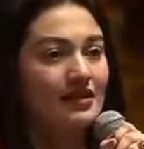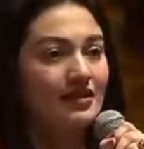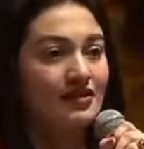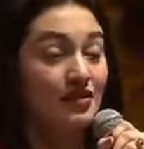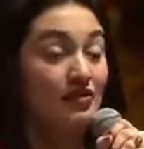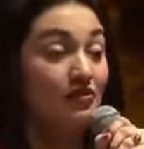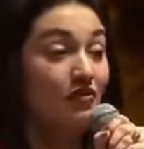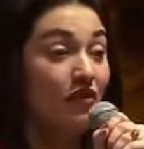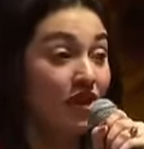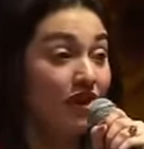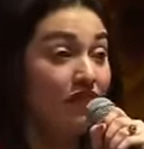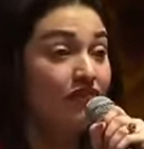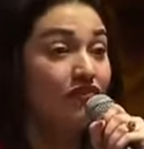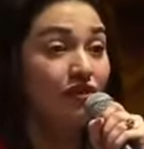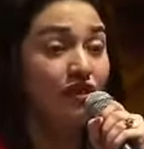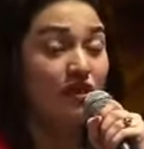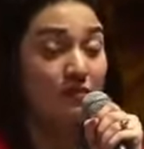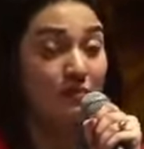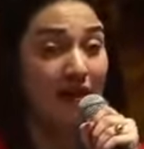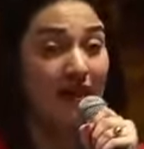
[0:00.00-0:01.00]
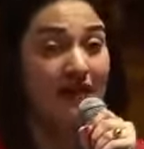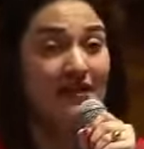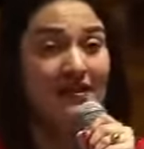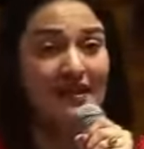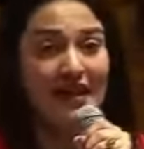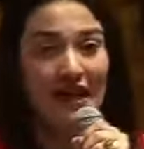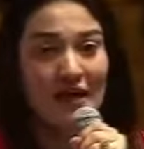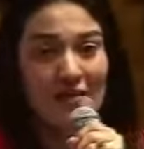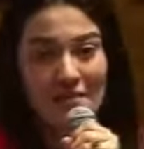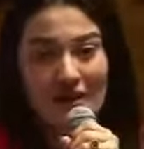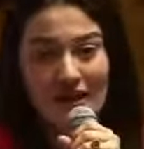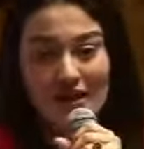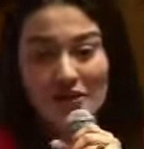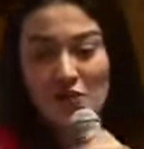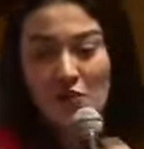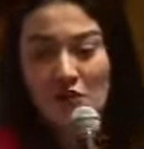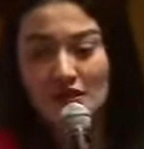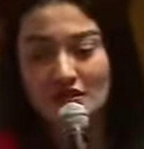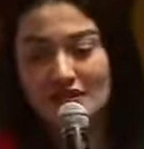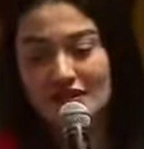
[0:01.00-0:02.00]
So the very first painting I
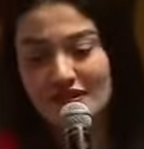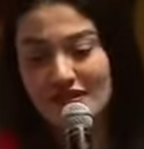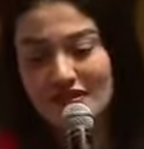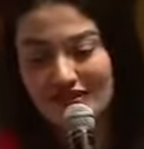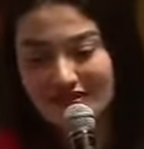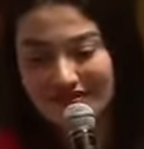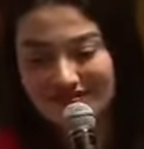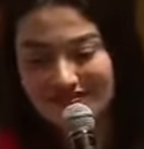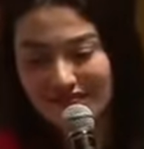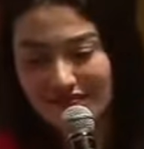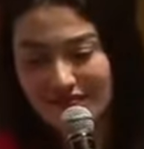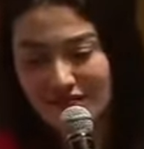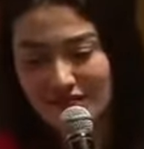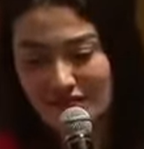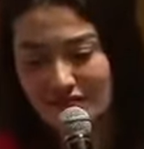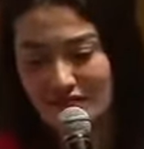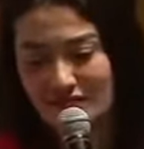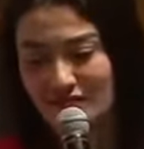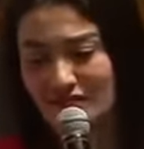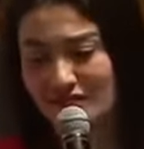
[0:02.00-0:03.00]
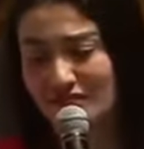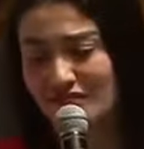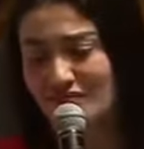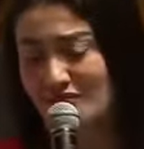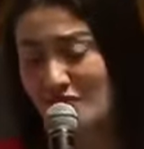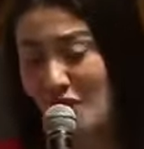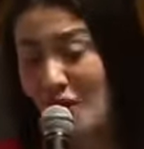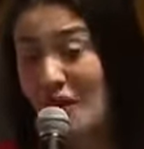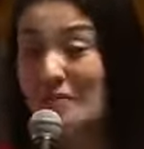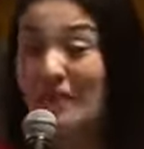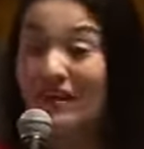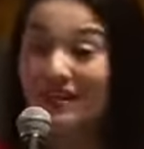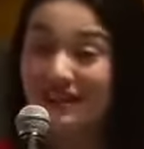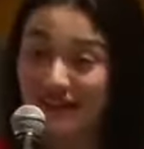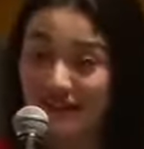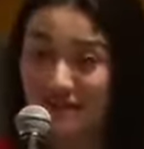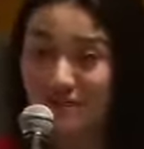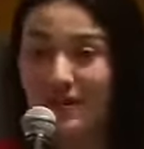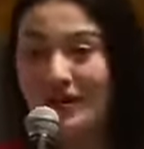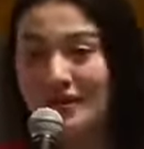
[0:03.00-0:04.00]
made was on my
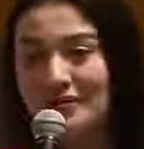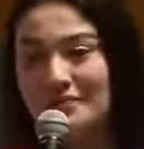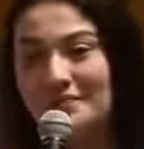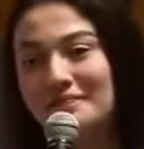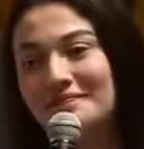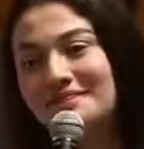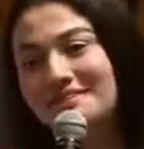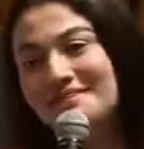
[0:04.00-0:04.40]
deathbed,